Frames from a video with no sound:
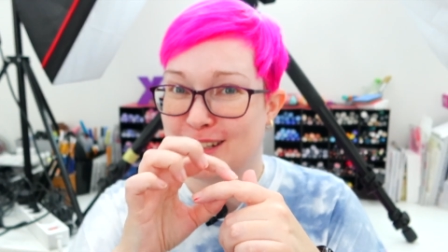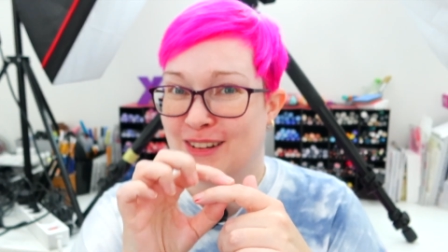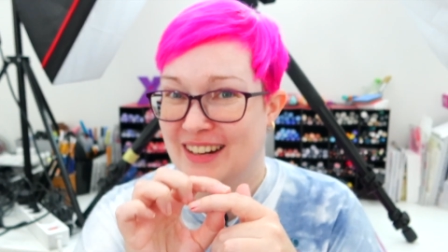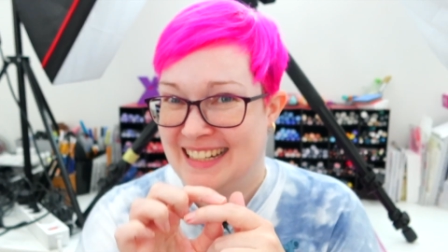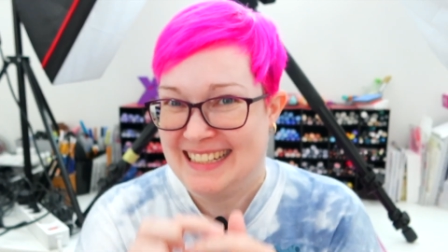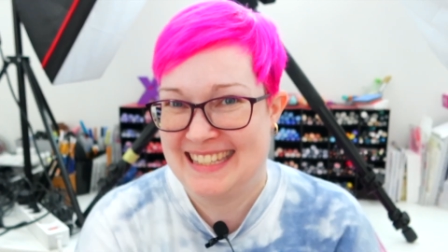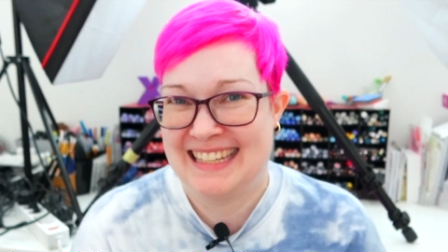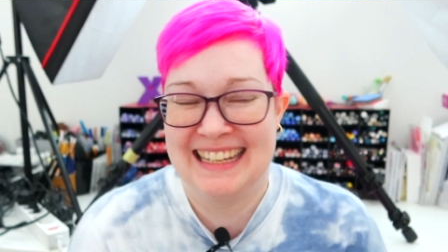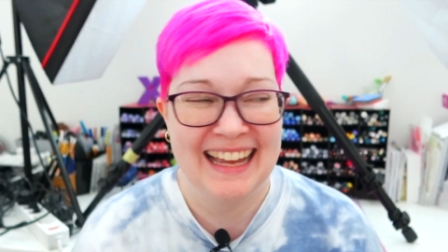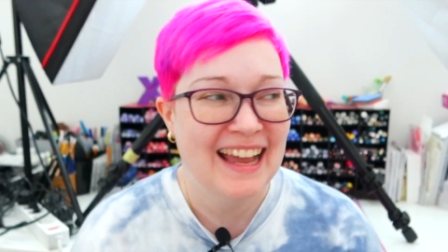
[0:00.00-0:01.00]

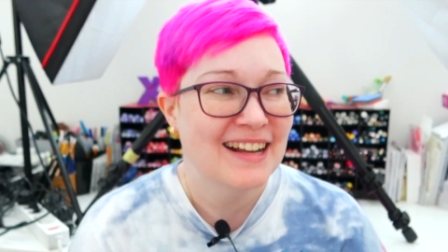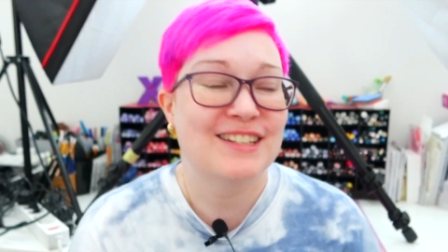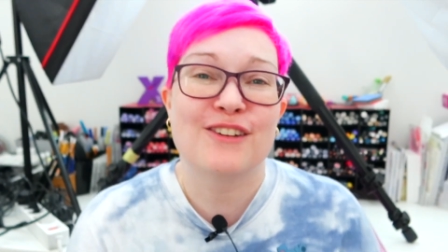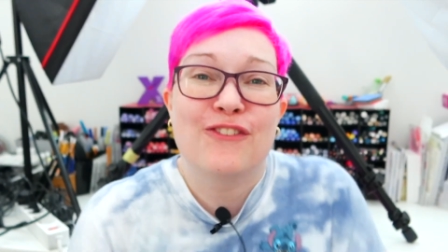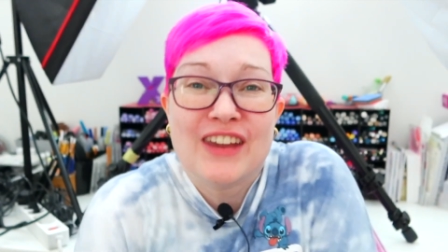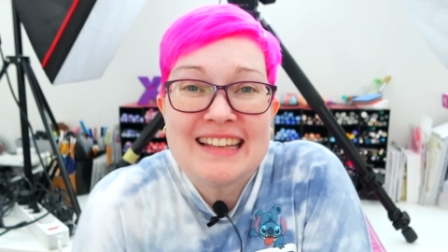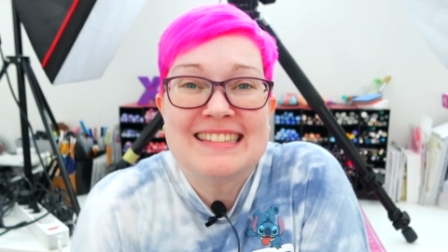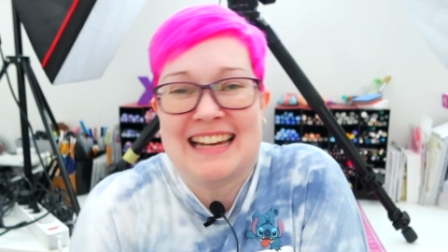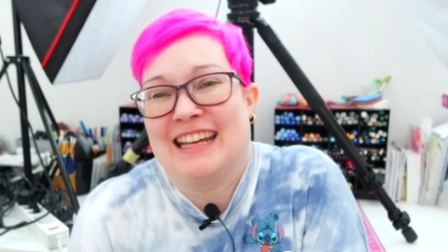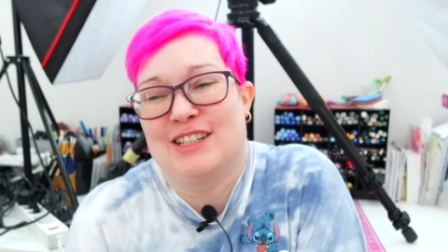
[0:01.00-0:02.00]
joints. so it
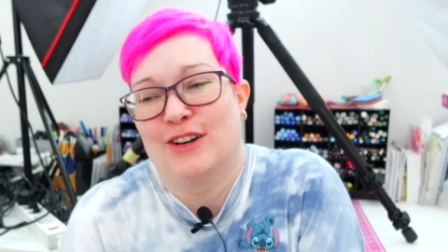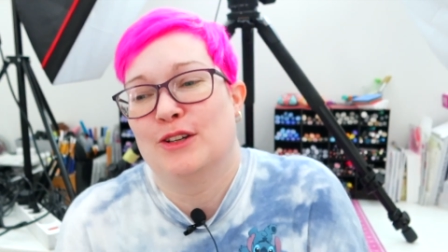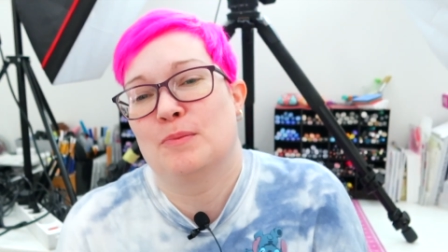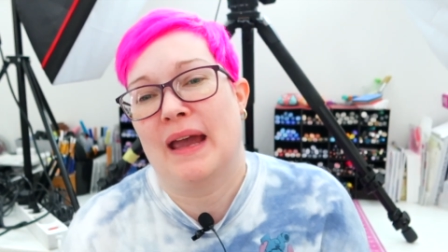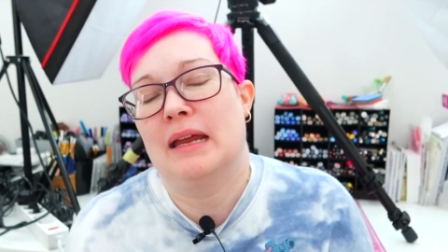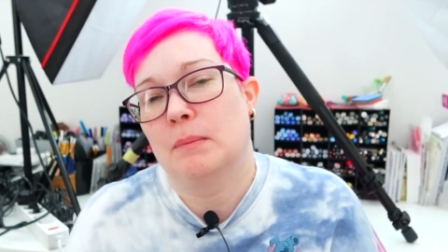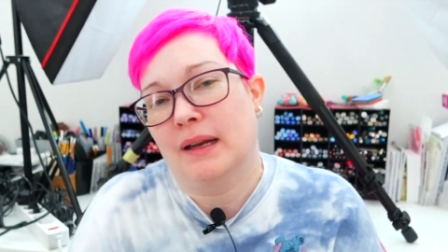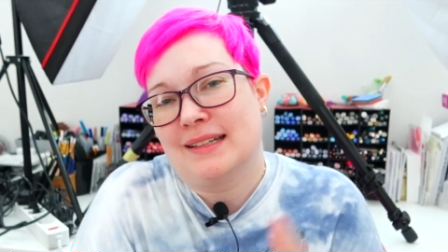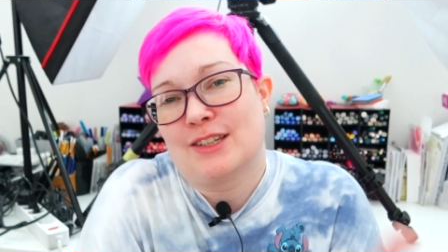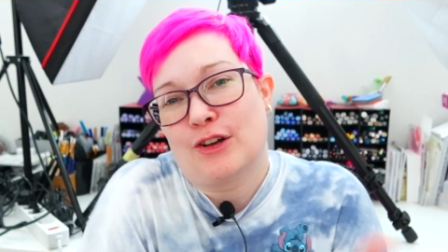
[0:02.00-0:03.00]
feels like joint pain,
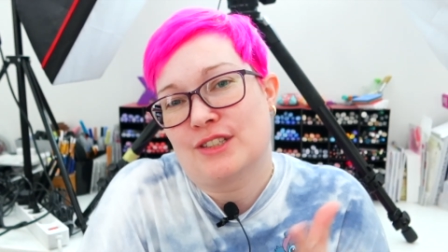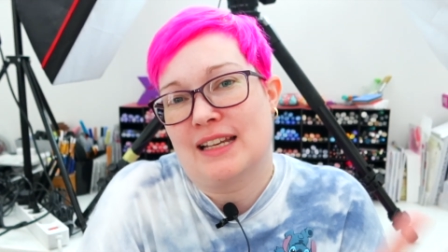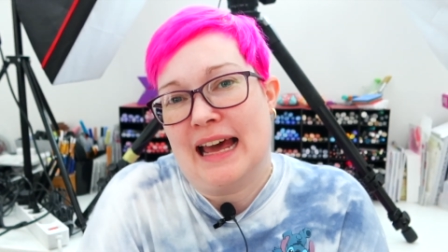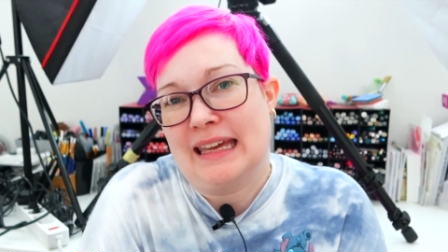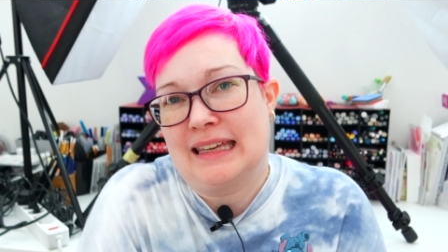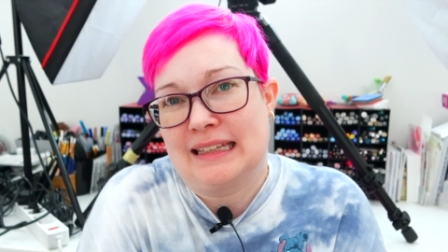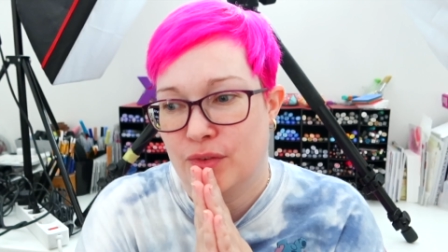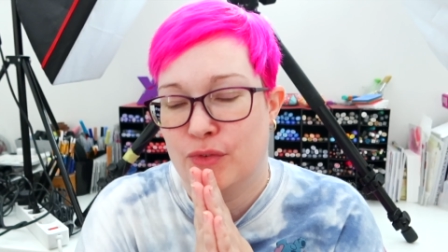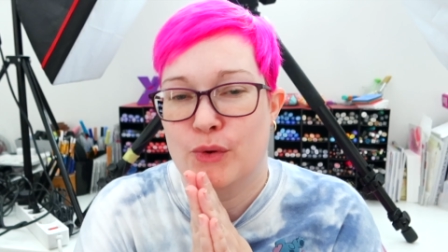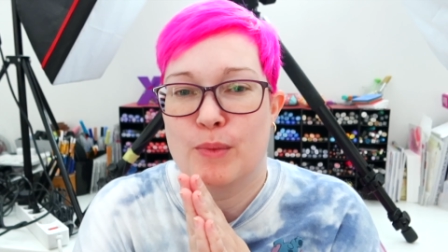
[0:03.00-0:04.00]
but it's not like
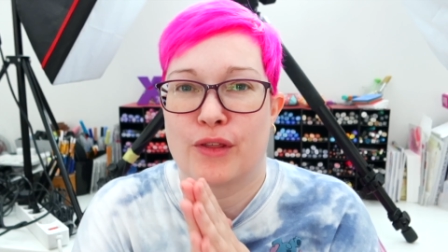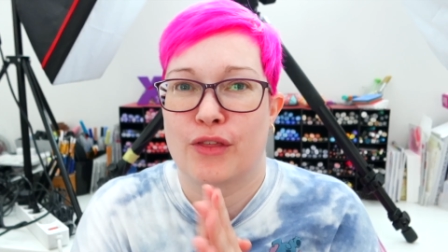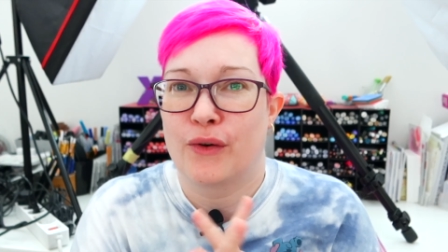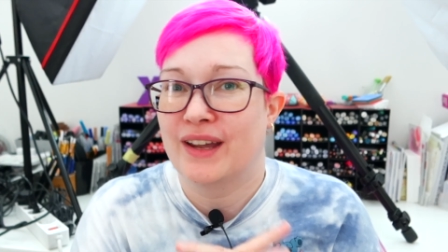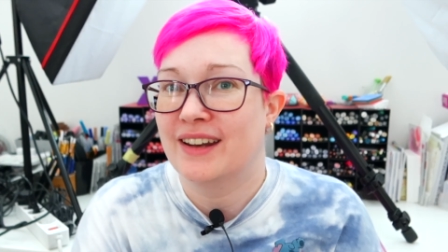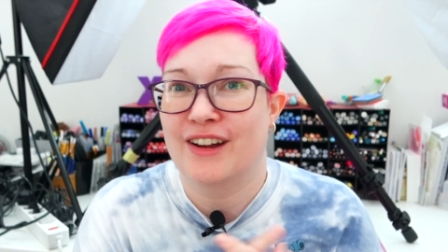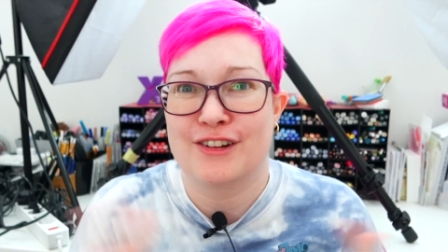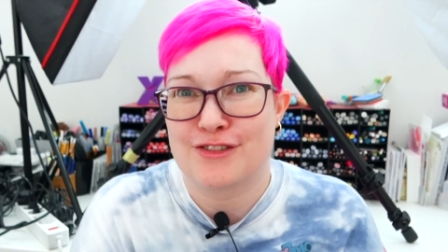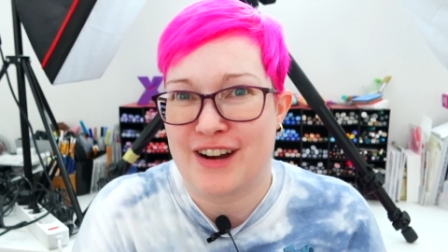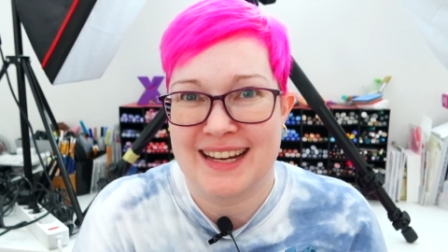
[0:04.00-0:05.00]
rheumatoid
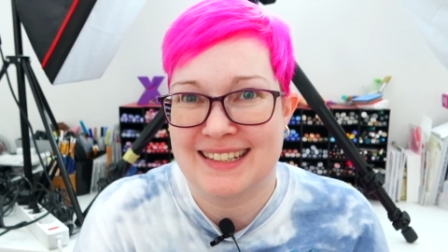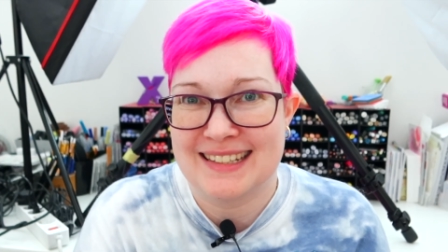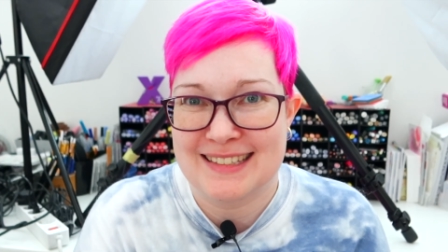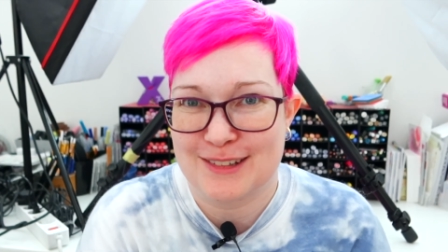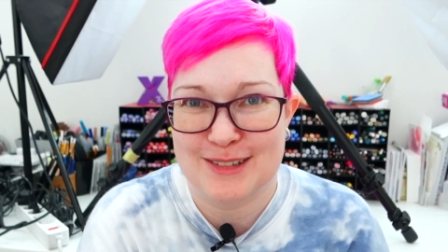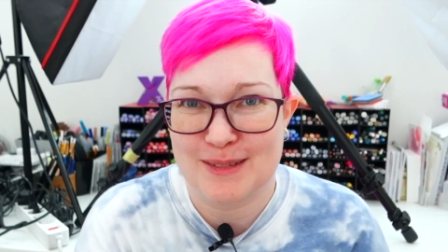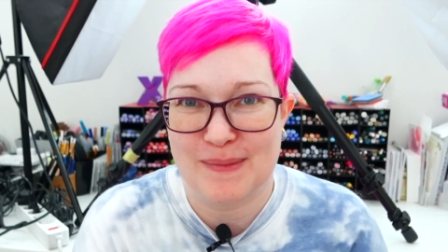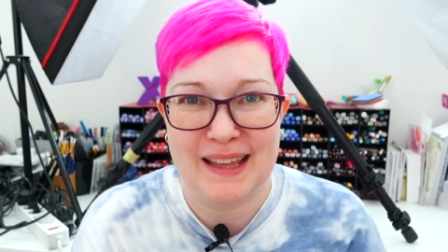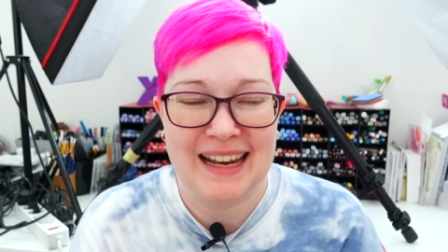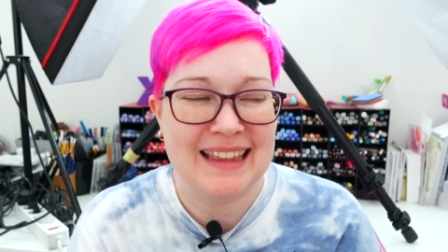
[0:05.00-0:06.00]
arthritis or
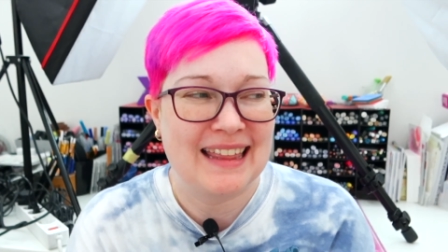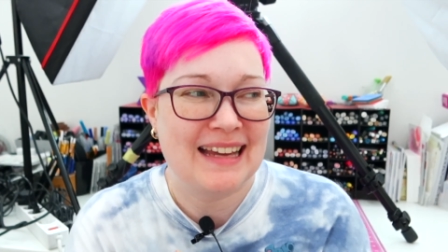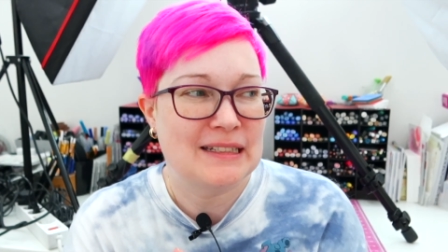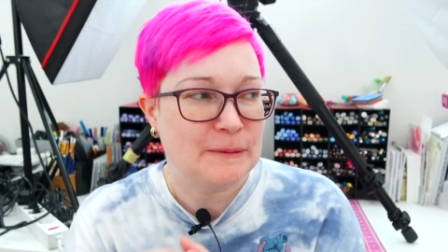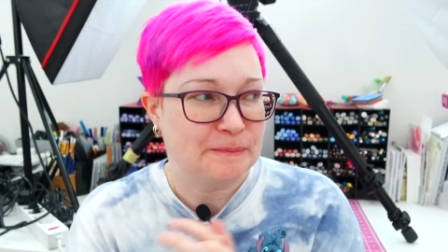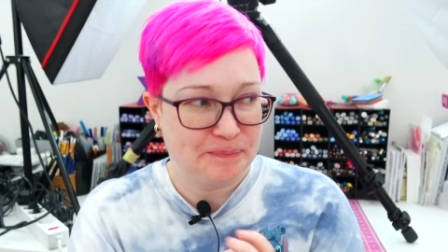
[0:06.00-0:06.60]
something like that.